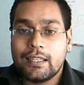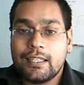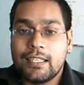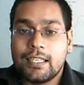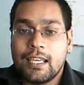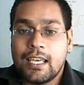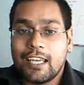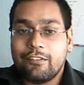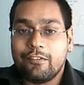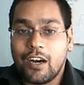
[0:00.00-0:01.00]
the
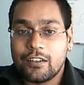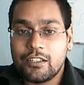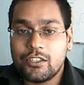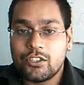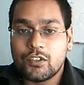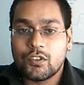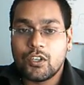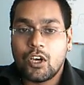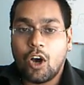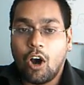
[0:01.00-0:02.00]

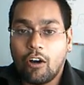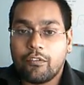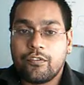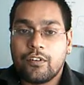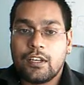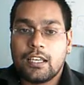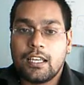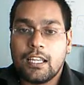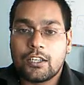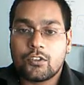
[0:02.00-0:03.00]
advantages of
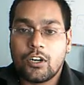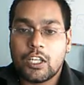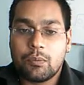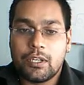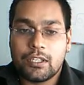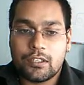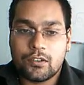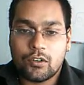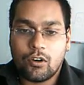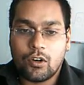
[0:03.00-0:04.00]
electronic medical
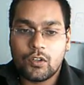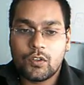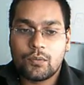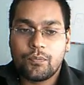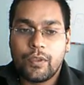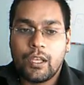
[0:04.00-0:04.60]
records.